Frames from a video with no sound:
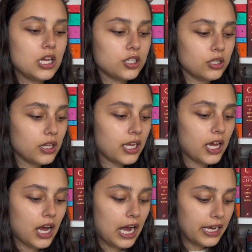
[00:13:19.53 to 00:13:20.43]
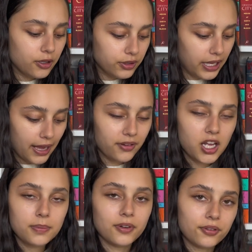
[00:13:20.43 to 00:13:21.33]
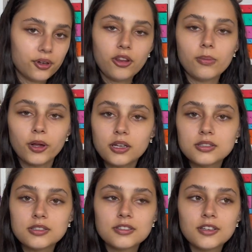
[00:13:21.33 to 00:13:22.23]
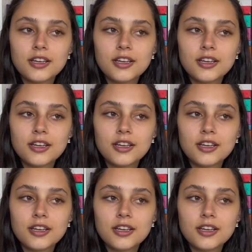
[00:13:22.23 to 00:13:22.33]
So like I only have a couple of thriller books